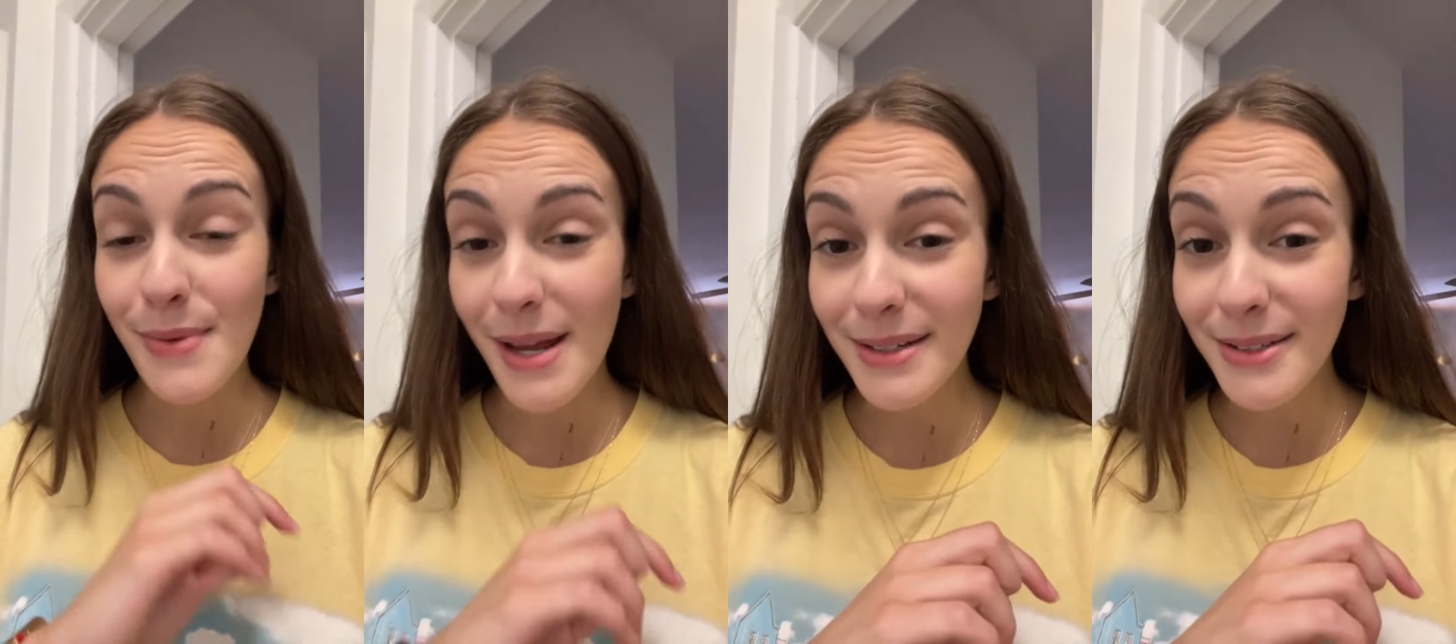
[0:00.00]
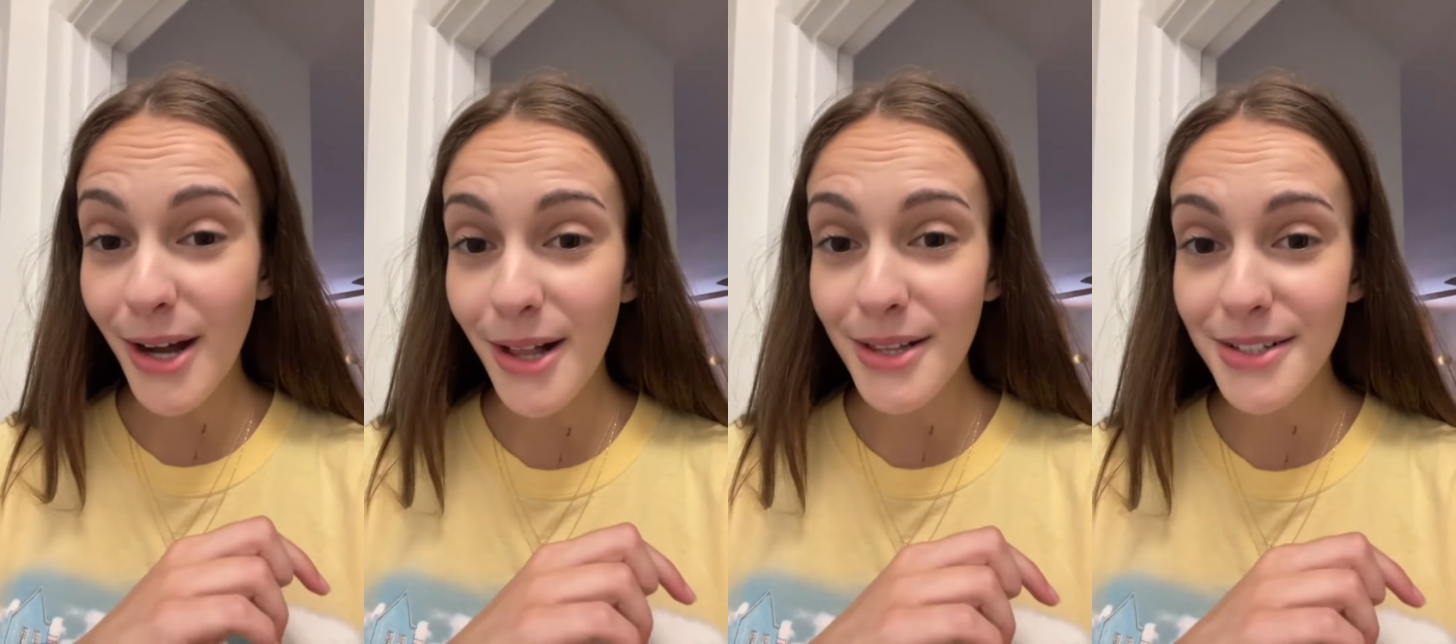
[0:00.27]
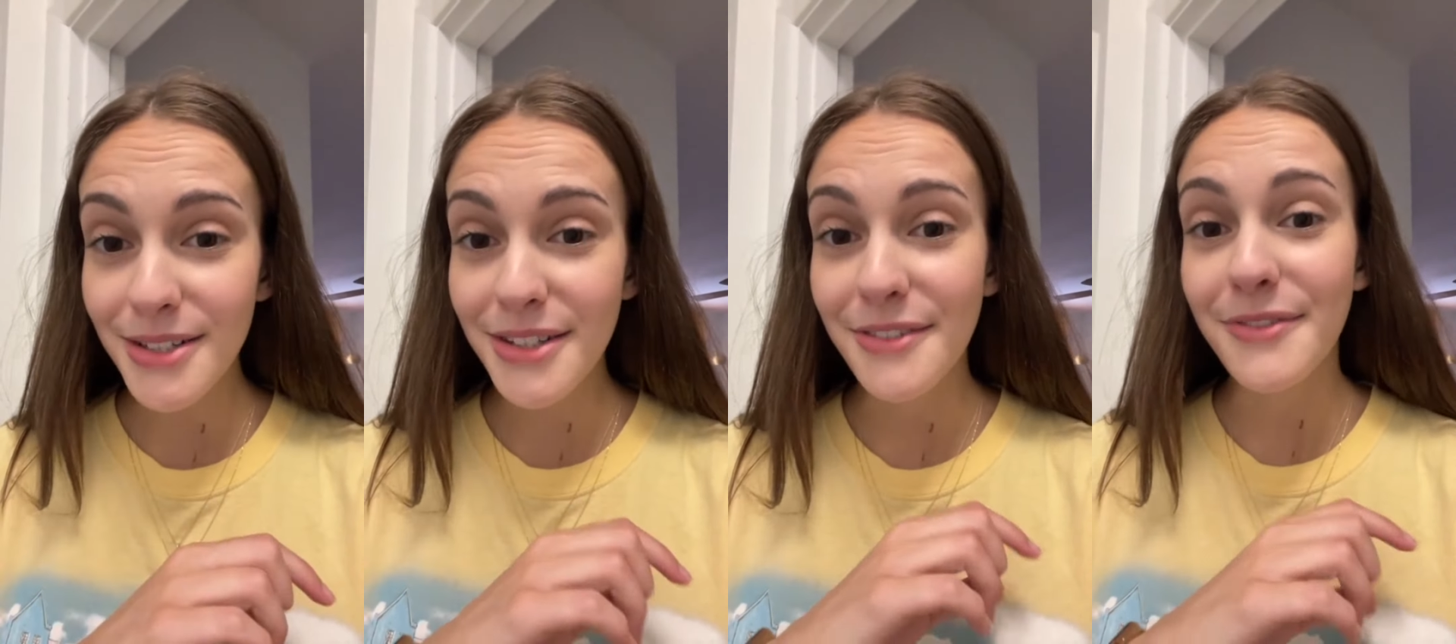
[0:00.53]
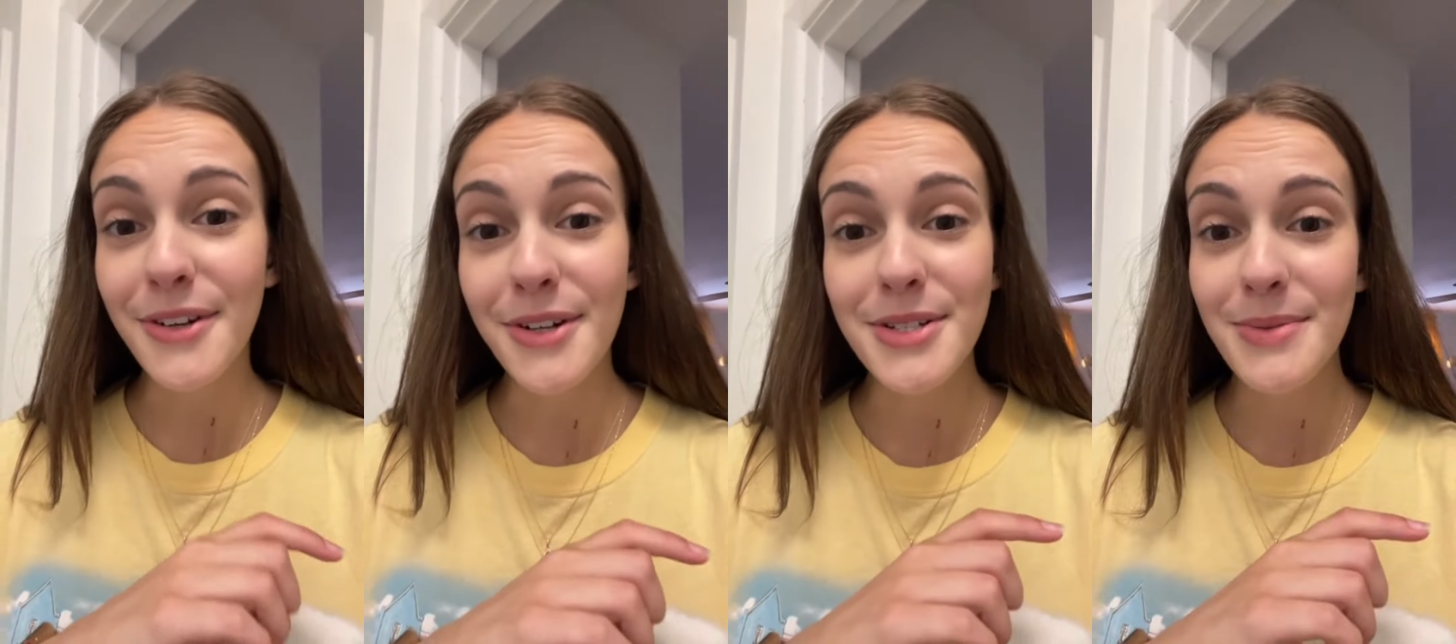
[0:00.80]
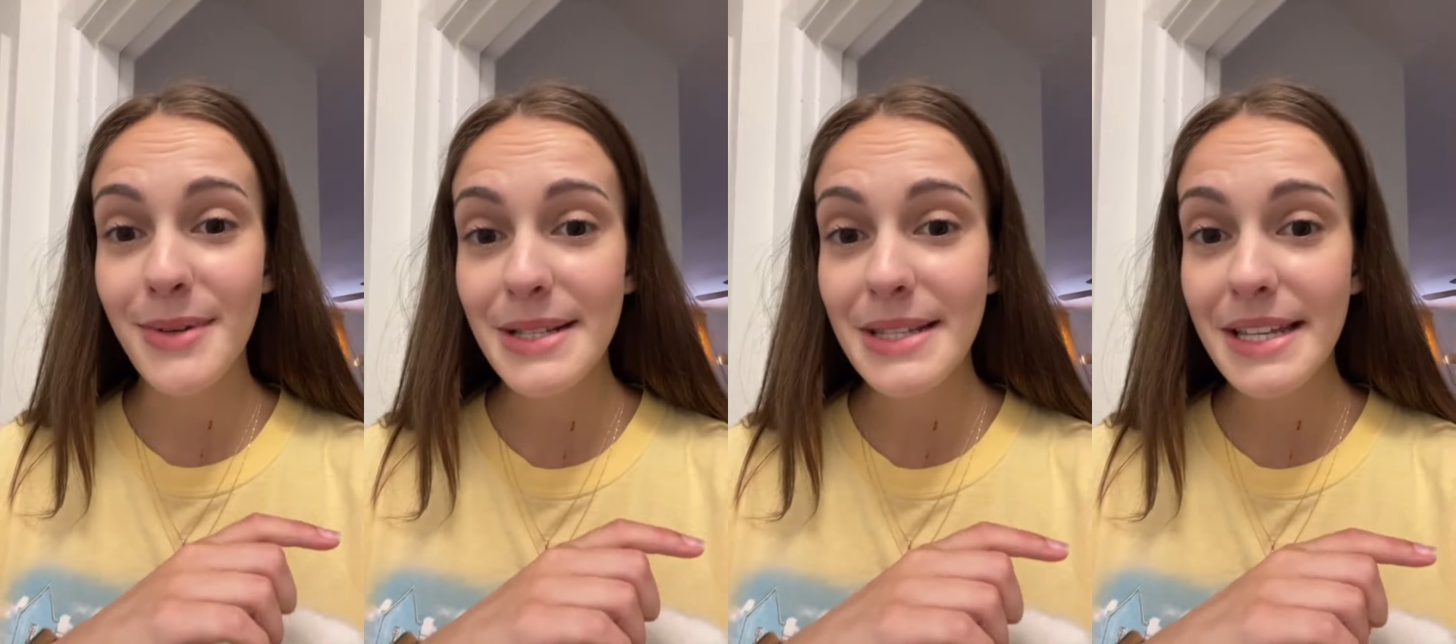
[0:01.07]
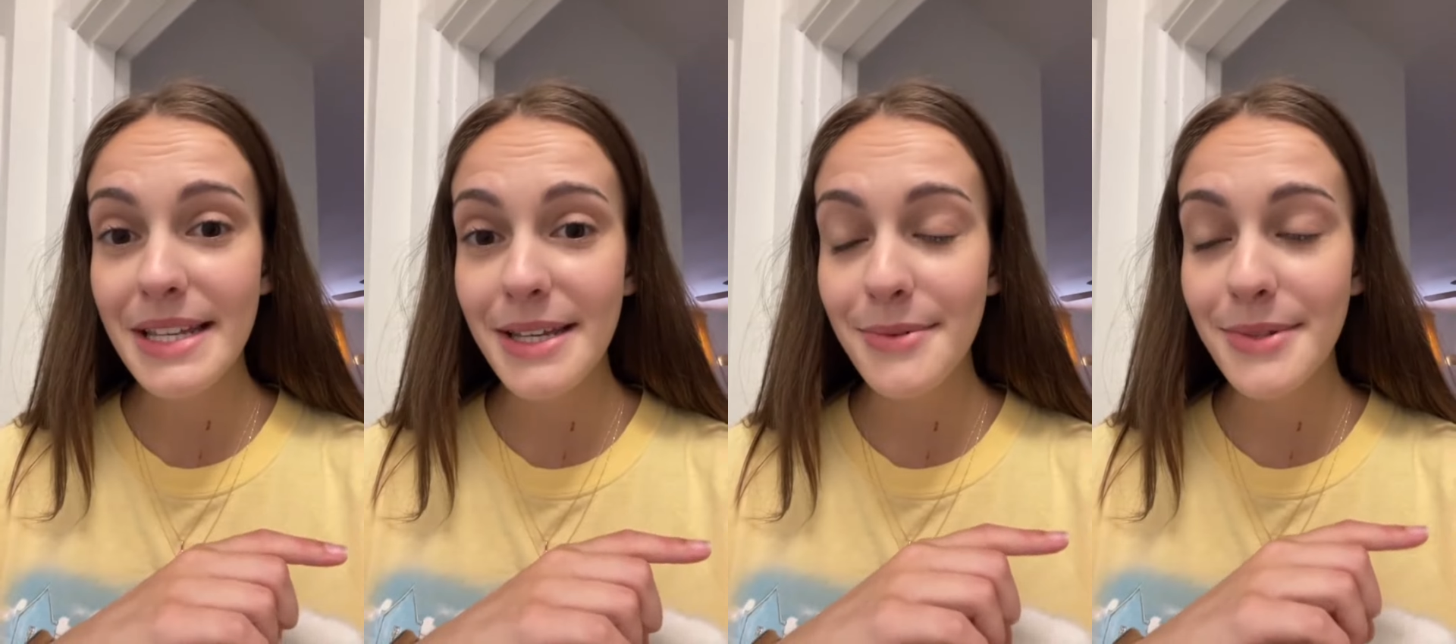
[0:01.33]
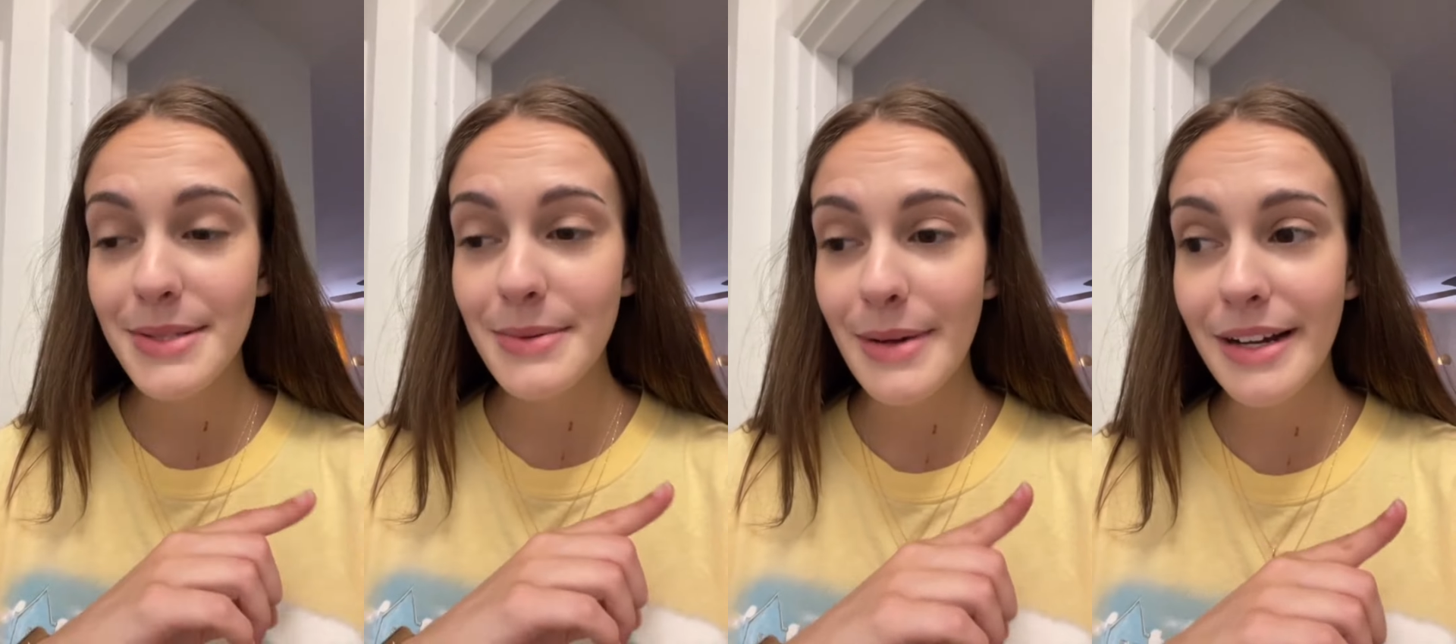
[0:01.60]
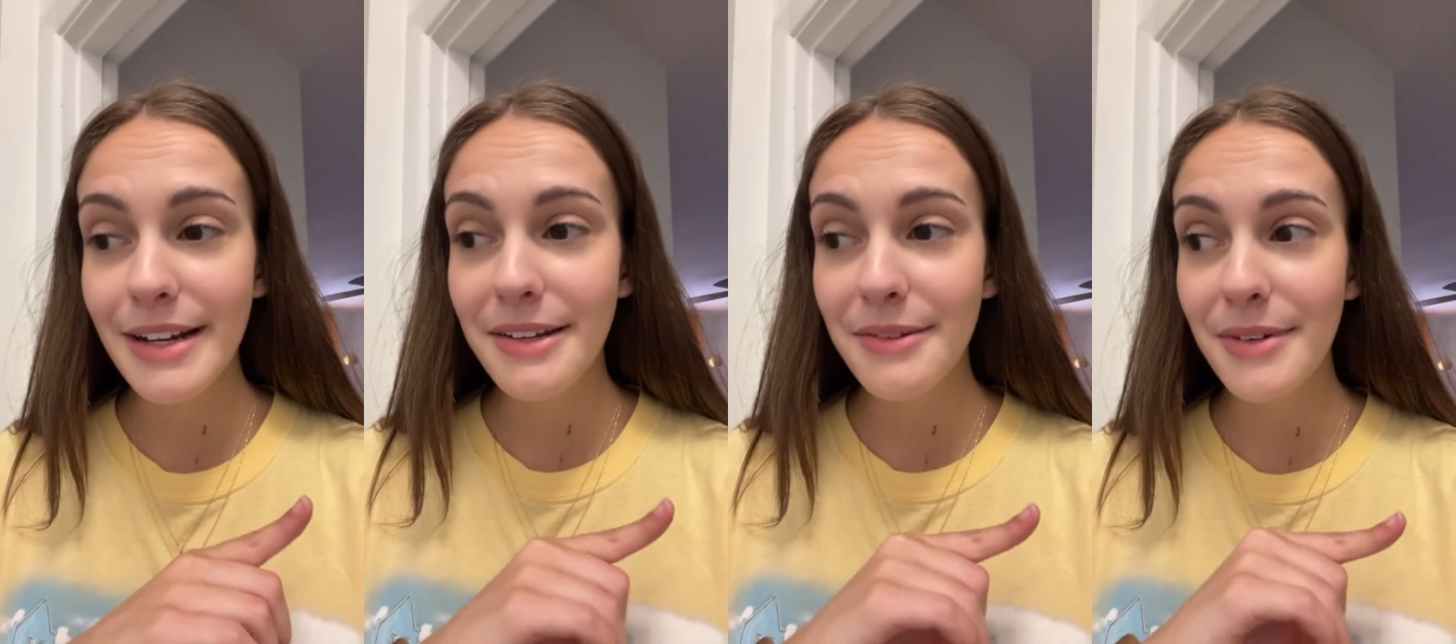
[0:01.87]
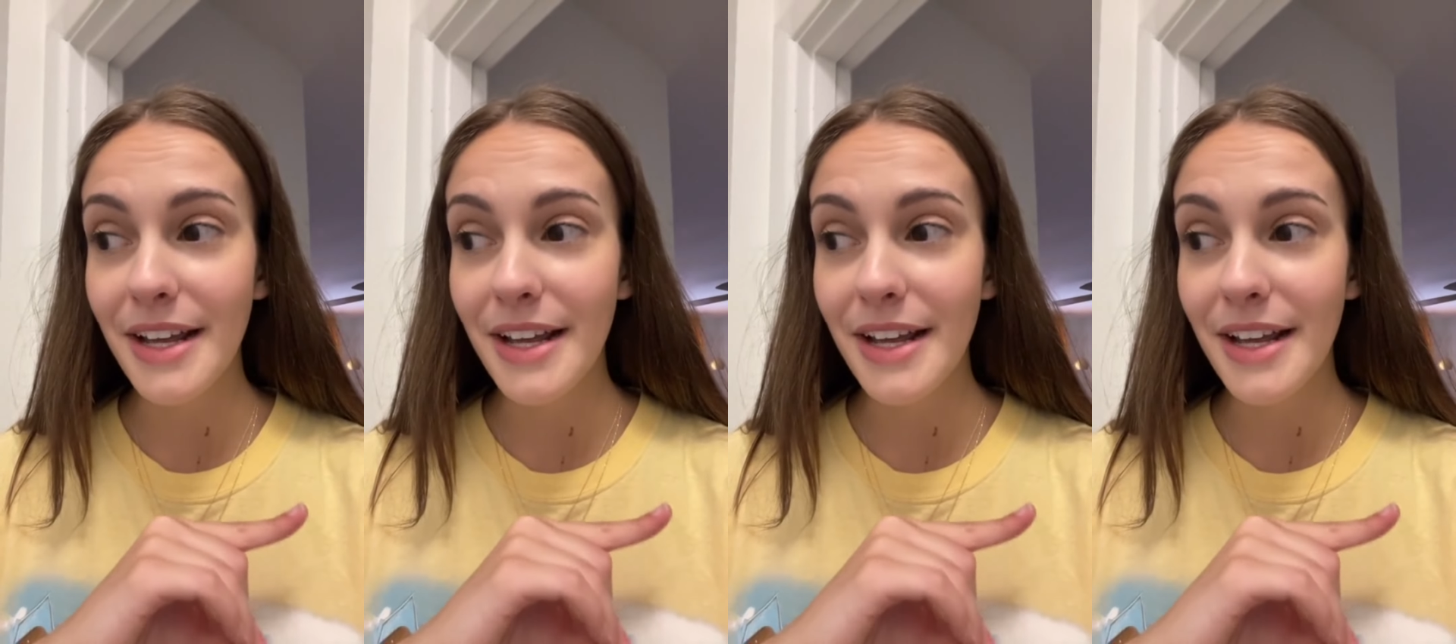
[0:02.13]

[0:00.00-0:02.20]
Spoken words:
red collar, the first one that he was wearing